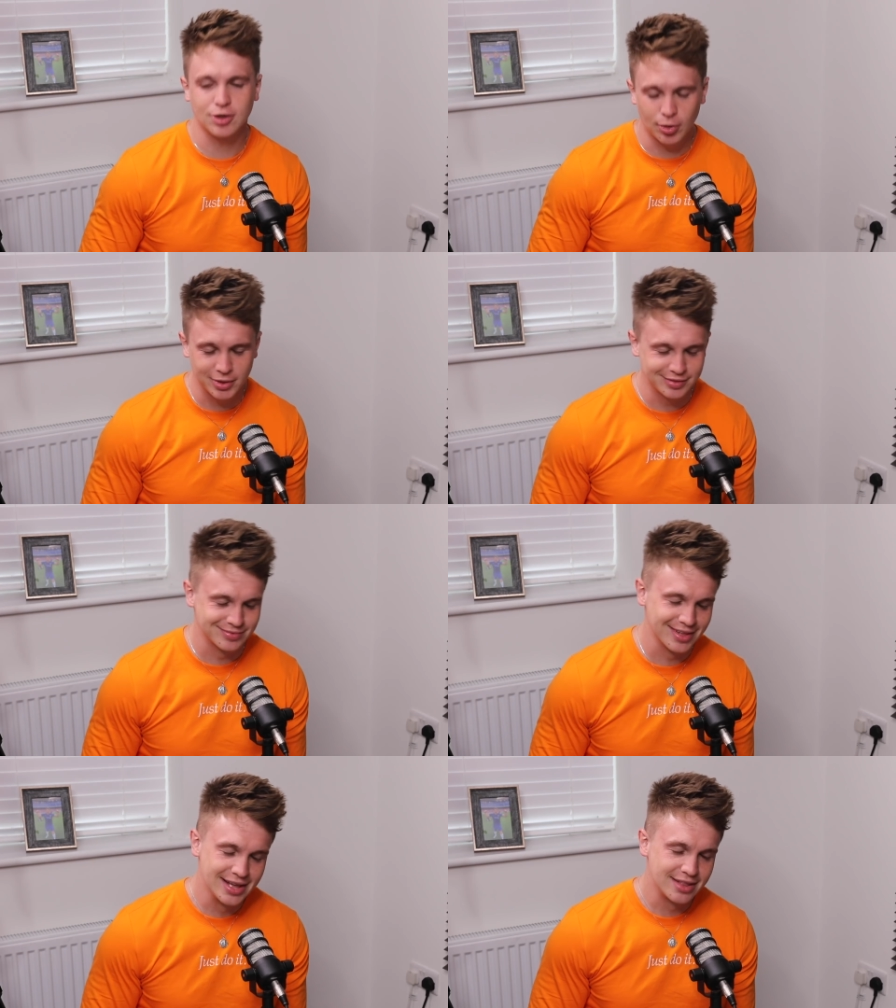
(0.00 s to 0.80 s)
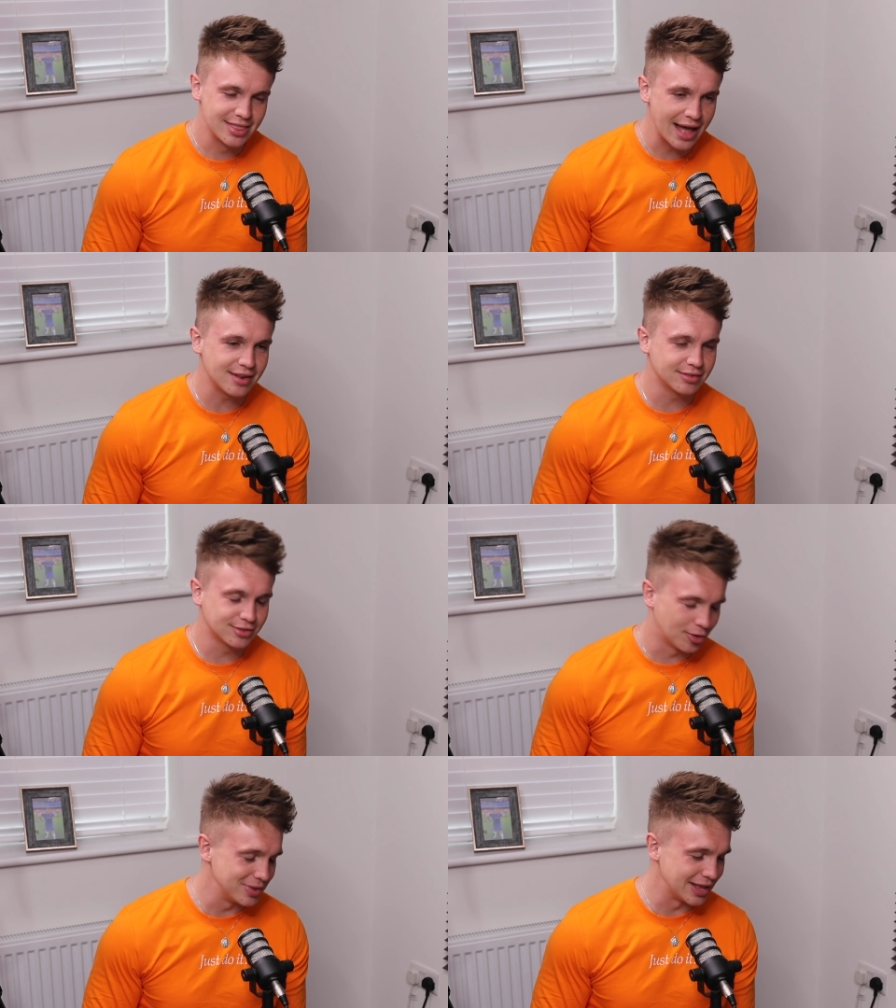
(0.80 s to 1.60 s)
Comment that
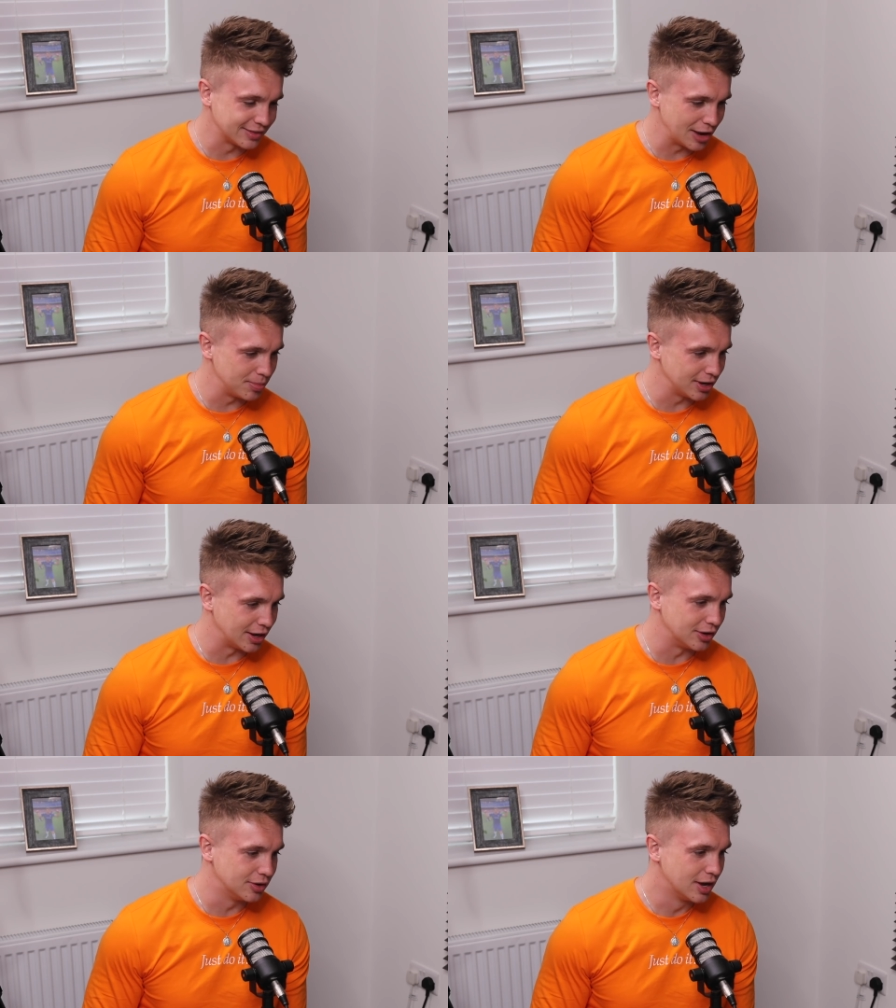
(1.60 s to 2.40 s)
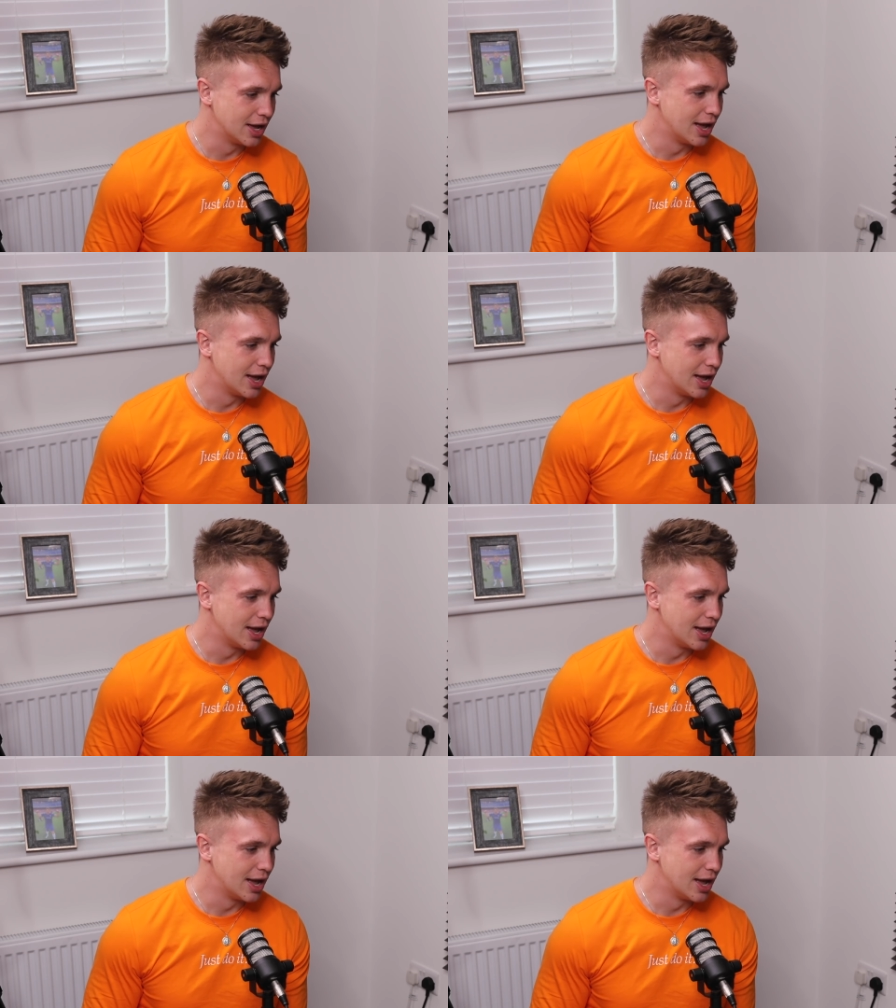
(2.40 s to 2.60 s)
comment that down below